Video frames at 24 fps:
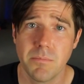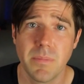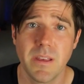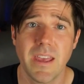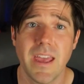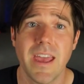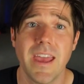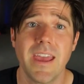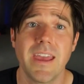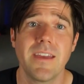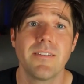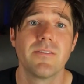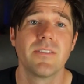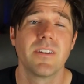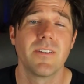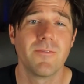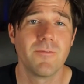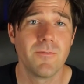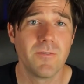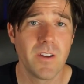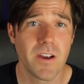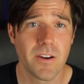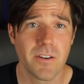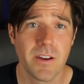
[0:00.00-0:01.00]
behave in a
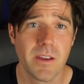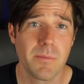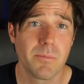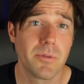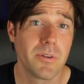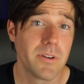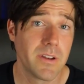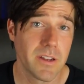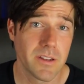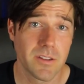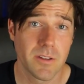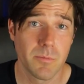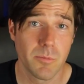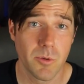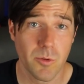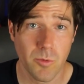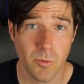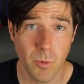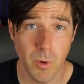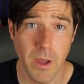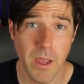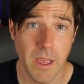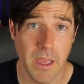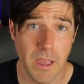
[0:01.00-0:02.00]
very predictable
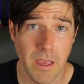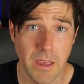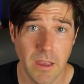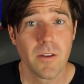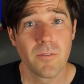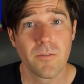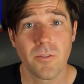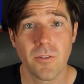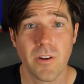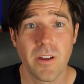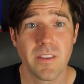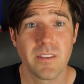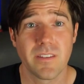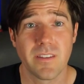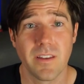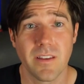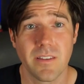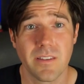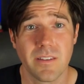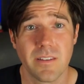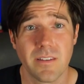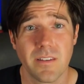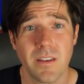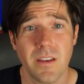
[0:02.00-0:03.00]
way. For
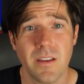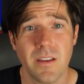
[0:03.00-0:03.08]
instance,